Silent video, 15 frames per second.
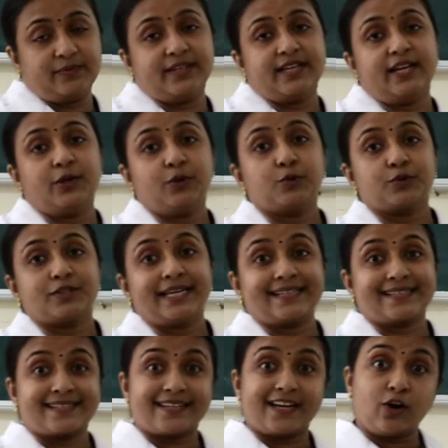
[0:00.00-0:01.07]
We can use the
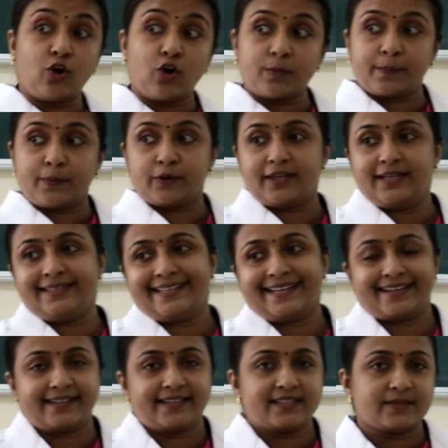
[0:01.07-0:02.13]
extracorporeal
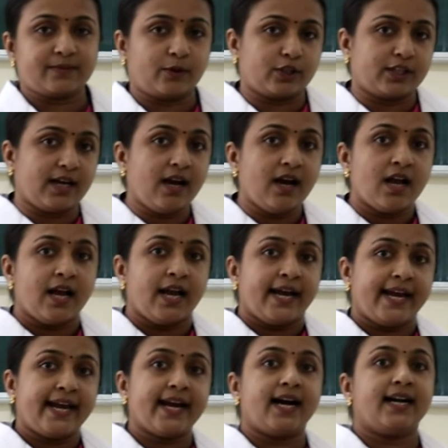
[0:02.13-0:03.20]
techniques for the
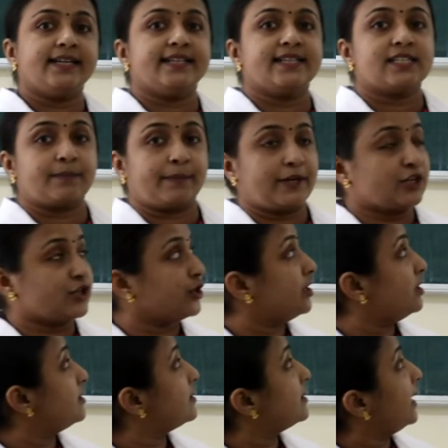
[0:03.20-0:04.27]
ARDS
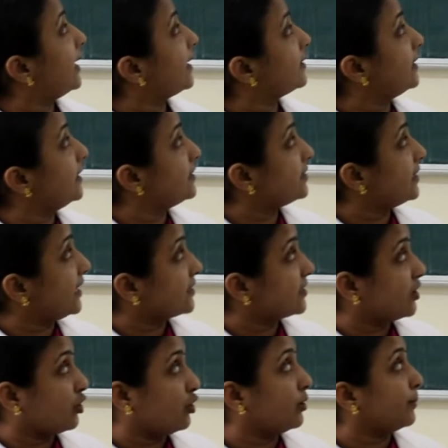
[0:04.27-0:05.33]
patients, like that is
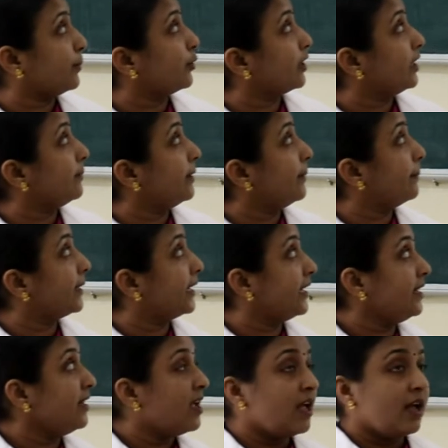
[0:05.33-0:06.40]
extracorporeal
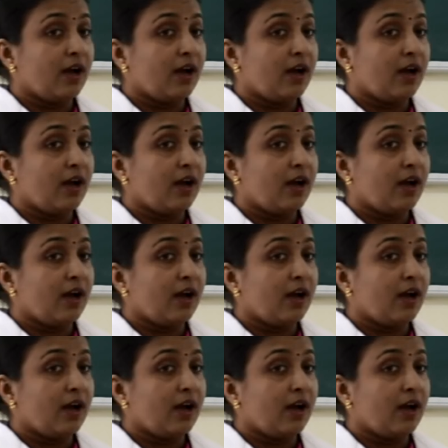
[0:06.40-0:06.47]
membrane